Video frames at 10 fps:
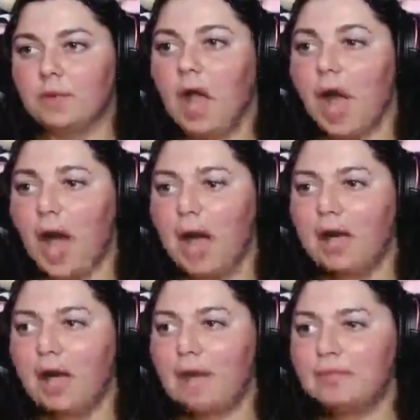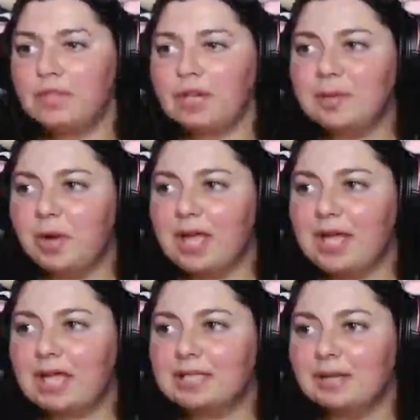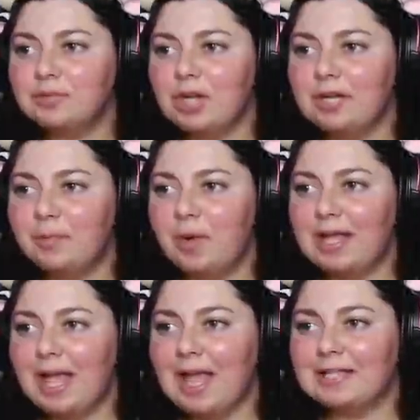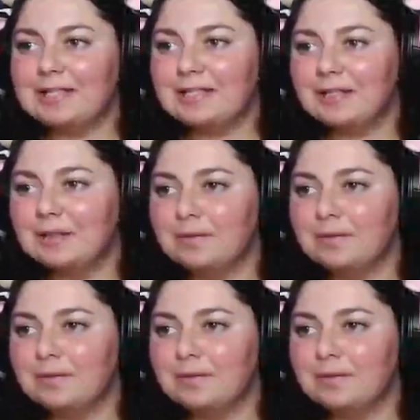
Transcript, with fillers: Ah! I was trying to break it. I'm trying to break it.